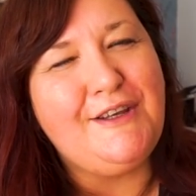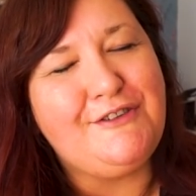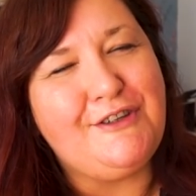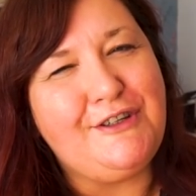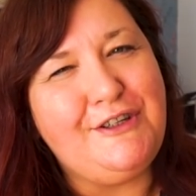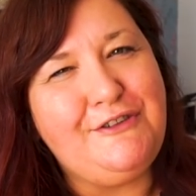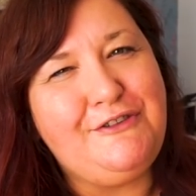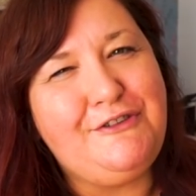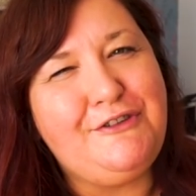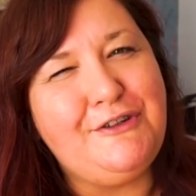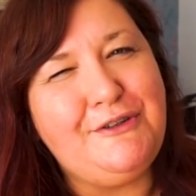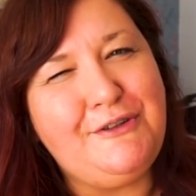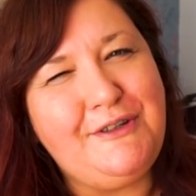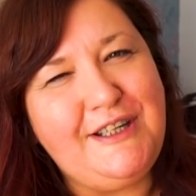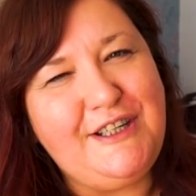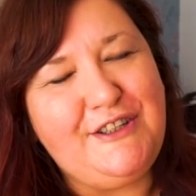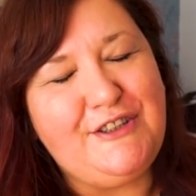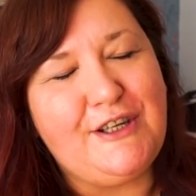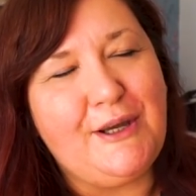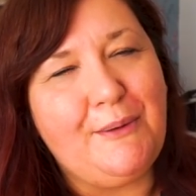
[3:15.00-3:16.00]
So you do
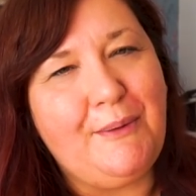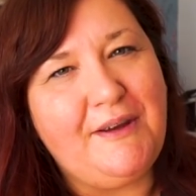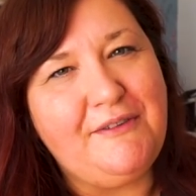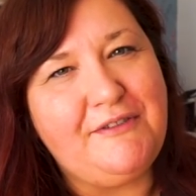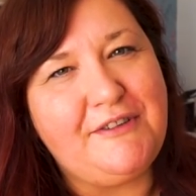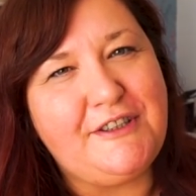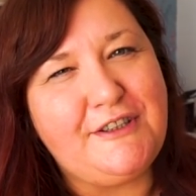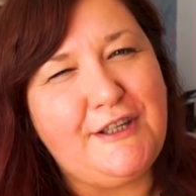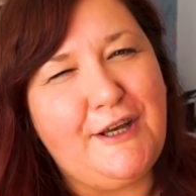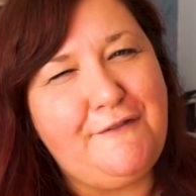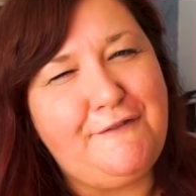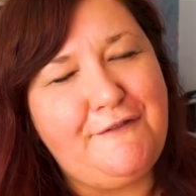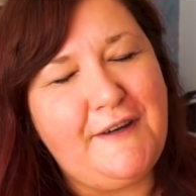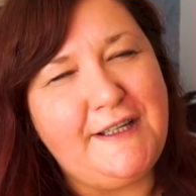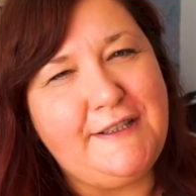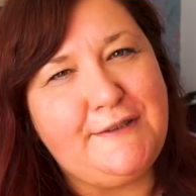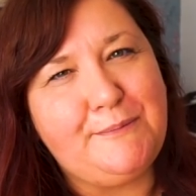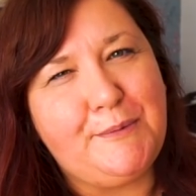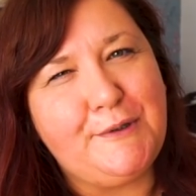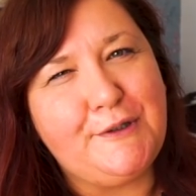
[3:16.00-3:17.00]
need to go over to their
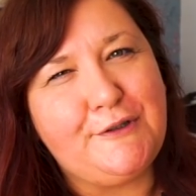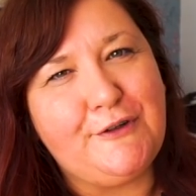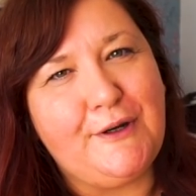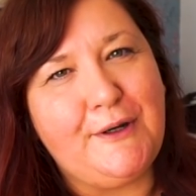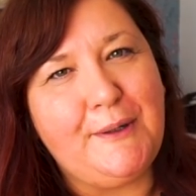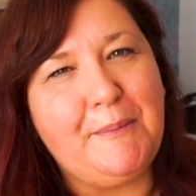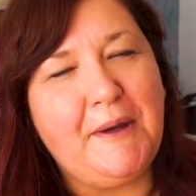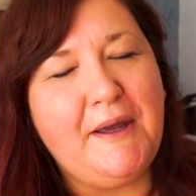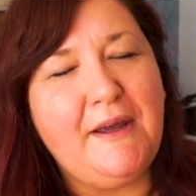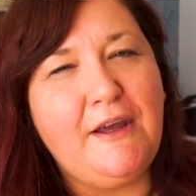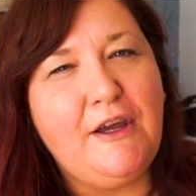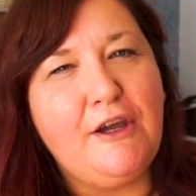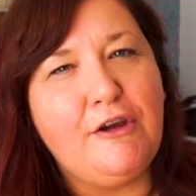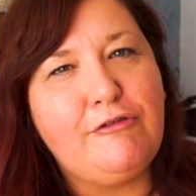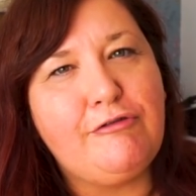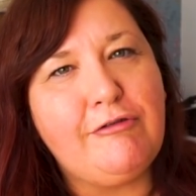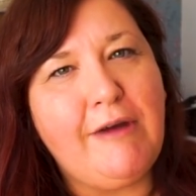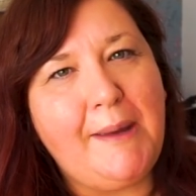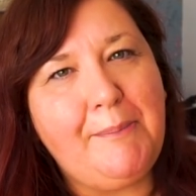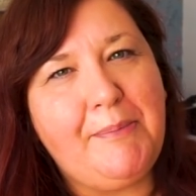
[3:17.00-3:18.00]
Facebook group,
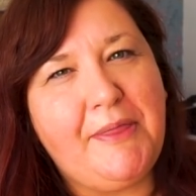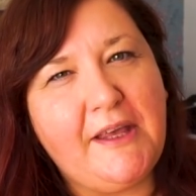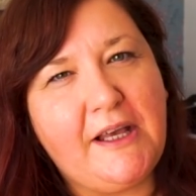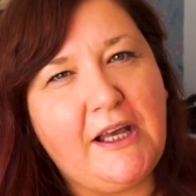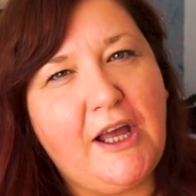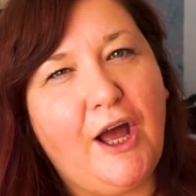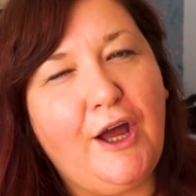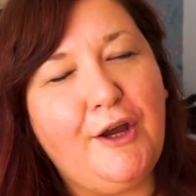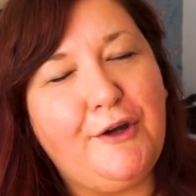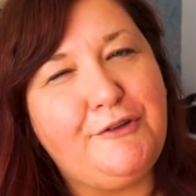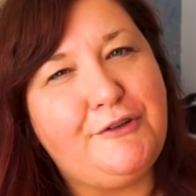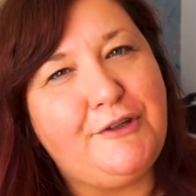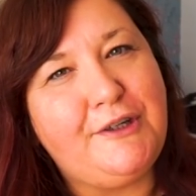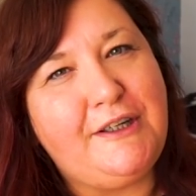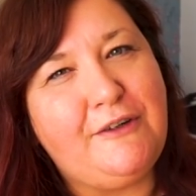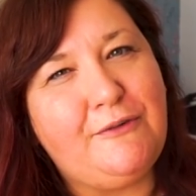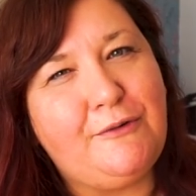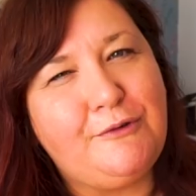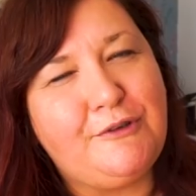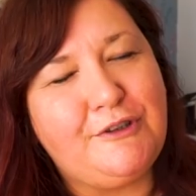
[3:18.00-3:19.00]
grab the code
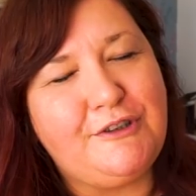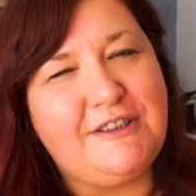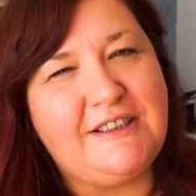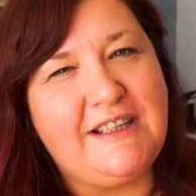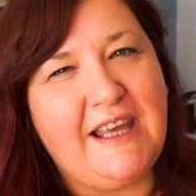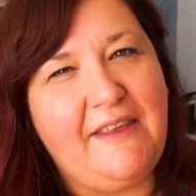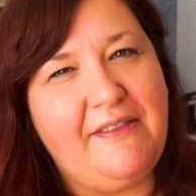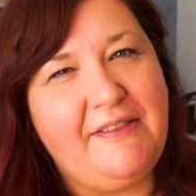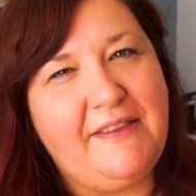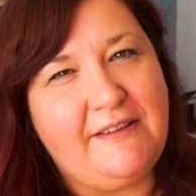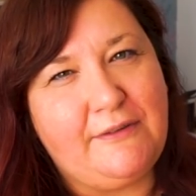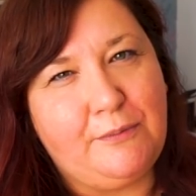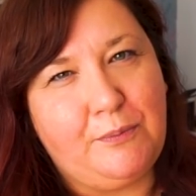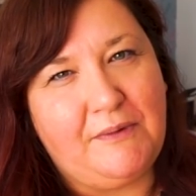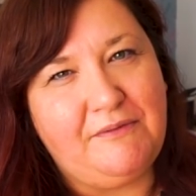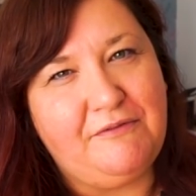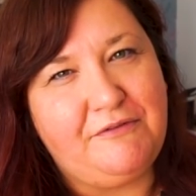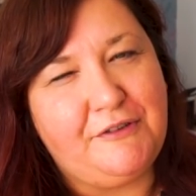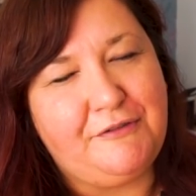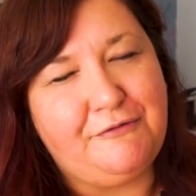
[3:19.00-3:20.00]
in order to get this
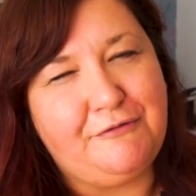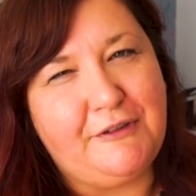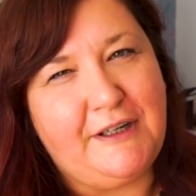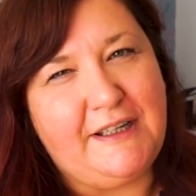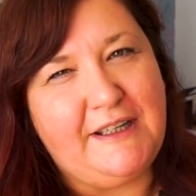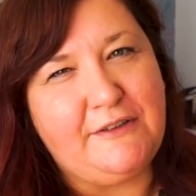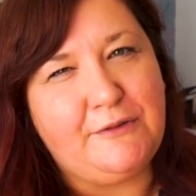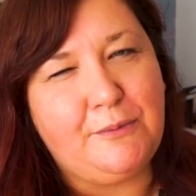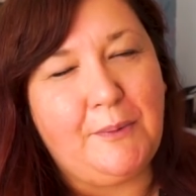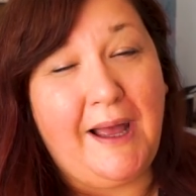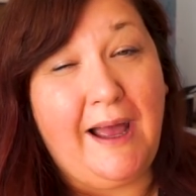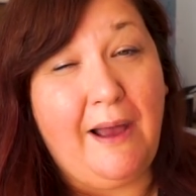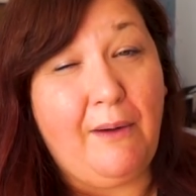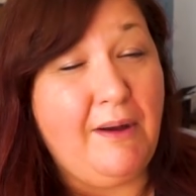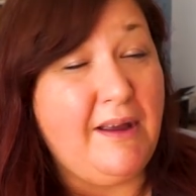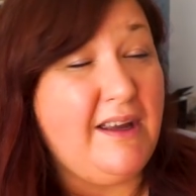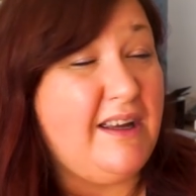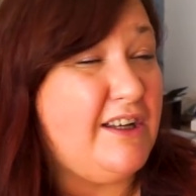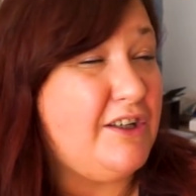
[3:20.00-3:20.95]
one for free as well.